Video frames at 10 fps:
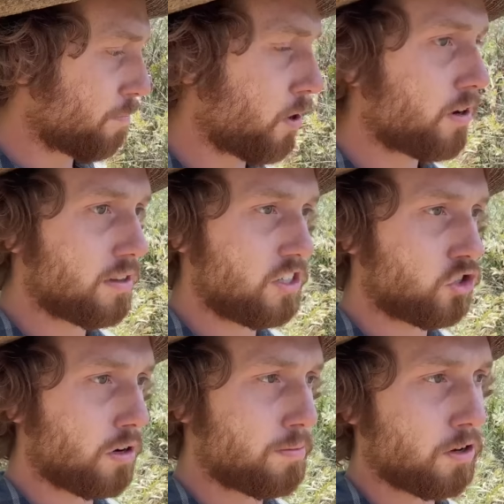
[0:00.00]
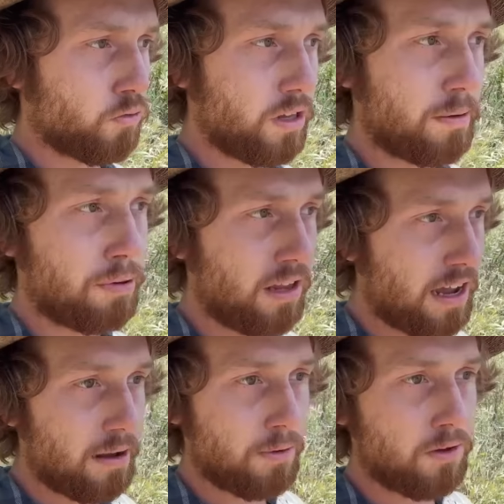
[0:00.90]
The bark on these shrubs are really
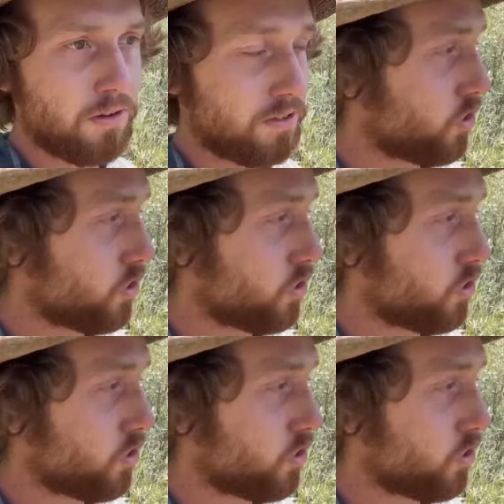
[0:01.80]
pliable,